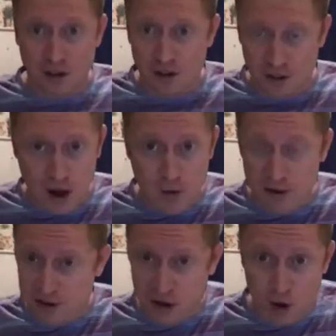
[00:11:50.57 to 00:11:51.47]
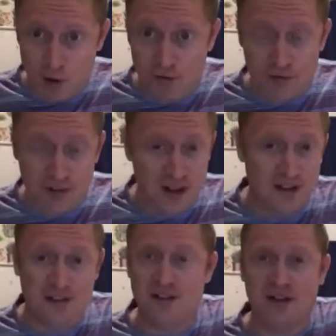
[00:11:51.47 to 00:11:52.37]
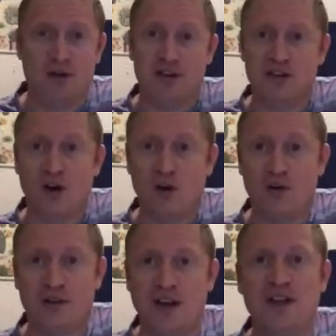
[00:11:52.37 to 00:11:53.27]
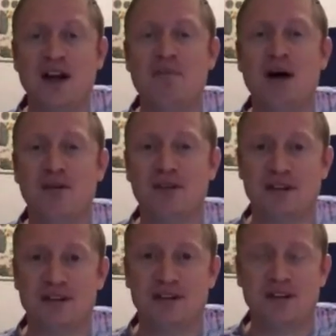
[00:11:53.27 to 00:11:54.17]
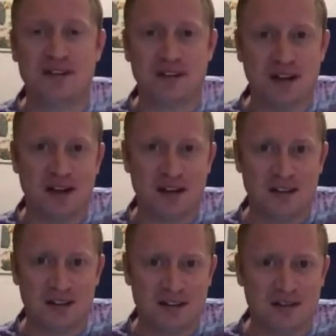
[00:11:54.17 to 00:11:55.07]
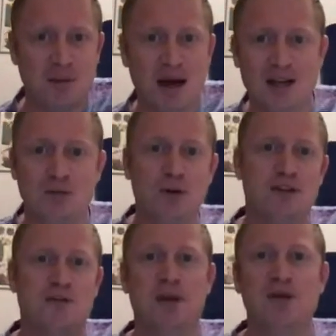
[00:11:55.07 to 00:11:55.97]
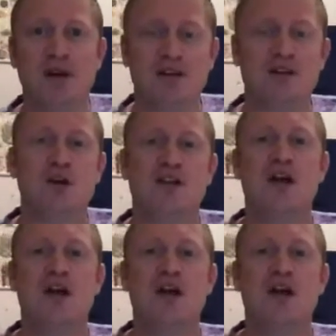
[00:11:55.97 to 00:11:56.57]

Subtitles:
there was nothing about this byte was appearing in the trace